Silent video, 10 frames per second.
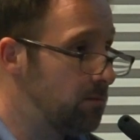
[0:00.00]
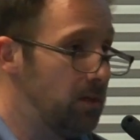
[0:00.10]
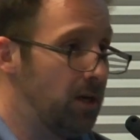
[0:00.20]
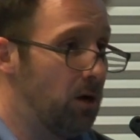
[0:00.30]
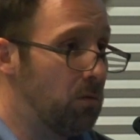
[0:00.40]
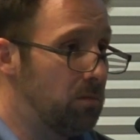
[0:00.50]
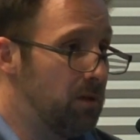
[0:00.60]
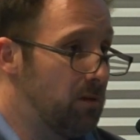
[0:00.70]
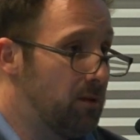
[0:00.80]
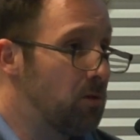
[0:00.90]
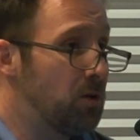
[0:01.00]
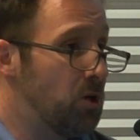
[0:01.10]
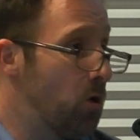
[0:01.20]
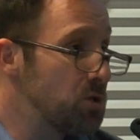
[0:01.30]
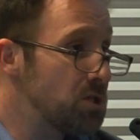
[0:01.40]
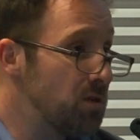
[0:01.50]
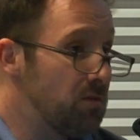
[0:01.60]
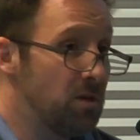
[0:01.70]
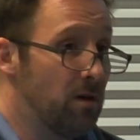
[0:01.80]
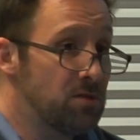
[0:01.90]
they're the ghosts
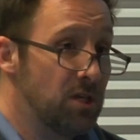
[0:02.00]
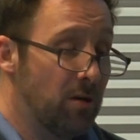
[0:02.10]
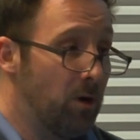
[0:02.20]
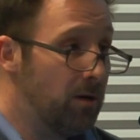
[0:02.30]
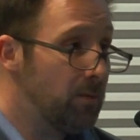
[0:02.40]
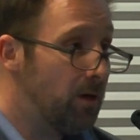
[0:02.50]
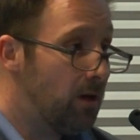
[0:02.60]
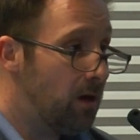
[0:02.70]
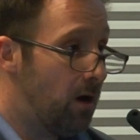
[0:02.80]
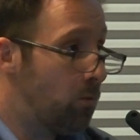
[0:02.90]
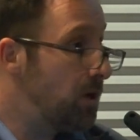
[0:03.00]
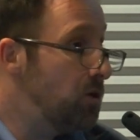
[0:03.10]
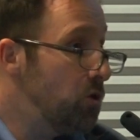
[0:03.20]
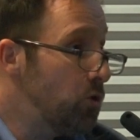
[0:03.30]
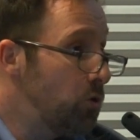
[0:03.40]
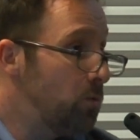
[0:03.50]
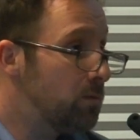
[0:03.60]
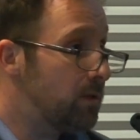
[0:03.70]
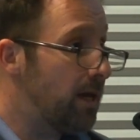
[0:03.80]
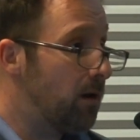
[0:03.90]
of cinema. We know
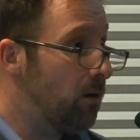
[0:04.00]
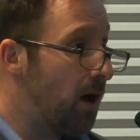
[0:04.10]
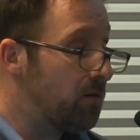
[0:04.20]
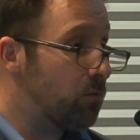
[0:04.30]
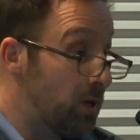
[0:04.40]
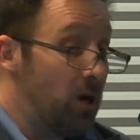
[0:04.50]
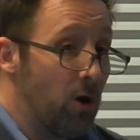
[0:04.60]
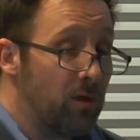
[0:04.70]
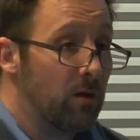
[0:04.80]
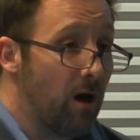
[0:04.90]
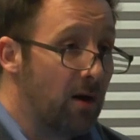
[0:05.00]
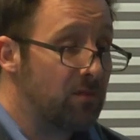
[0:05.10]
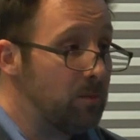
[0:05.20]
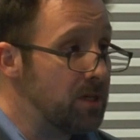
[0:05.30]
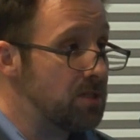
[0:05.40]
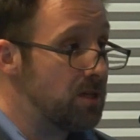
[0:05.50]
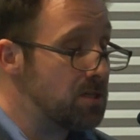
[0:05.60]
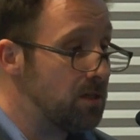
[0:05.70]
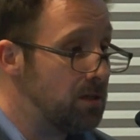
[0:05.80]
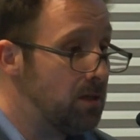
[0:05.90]
that a lot of them
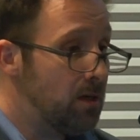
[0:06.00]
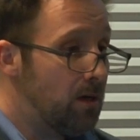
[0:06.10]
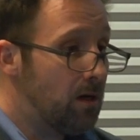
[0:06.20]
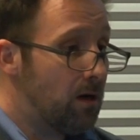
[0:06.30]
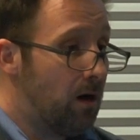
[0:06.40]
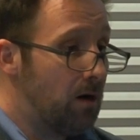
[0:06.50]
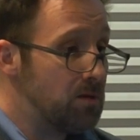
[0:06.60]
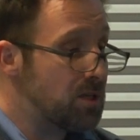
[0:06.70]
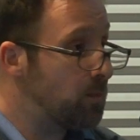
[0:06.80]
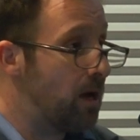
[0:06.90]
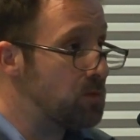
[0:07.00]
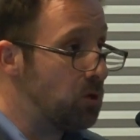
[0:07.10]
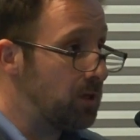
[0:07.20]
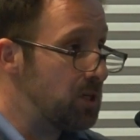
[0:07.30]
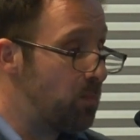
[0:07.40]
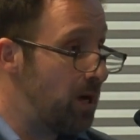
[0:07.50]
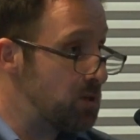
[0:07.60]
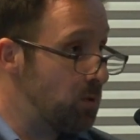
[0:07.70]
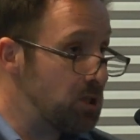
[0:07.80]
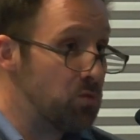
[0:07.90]
existed, sometimes only by
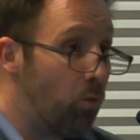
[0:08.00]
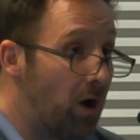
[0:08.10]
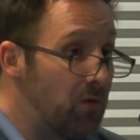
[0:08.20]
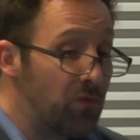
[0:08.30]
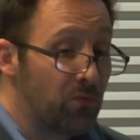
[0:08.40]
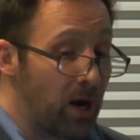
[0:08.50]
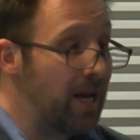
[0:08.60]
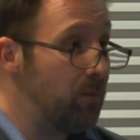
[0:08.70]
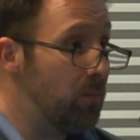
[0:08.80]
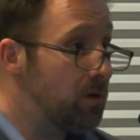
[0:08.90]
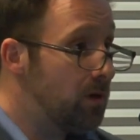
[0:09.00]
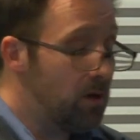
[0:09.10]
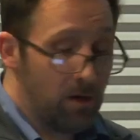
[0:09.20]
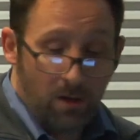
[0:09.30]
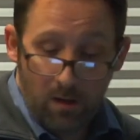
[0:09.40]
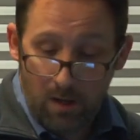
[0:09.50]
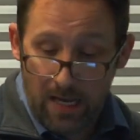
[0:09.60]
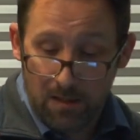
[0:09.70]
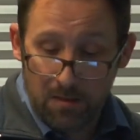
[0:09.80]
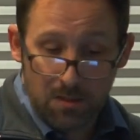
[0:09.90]
as much as one frame.
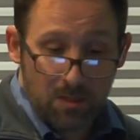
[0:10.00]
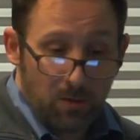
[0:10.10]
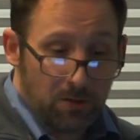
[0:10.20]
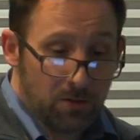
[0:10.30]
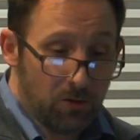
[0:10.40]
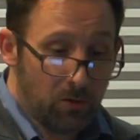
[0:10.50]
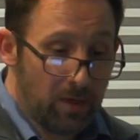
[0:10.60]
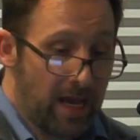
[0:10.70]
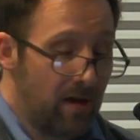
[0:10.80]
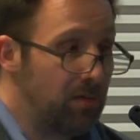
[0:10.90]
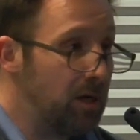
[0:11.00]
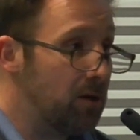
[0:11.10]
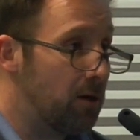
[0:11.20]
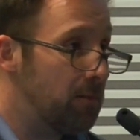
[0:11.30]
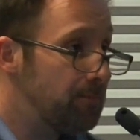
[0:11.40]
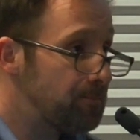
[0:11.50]
And some of the two that we have here,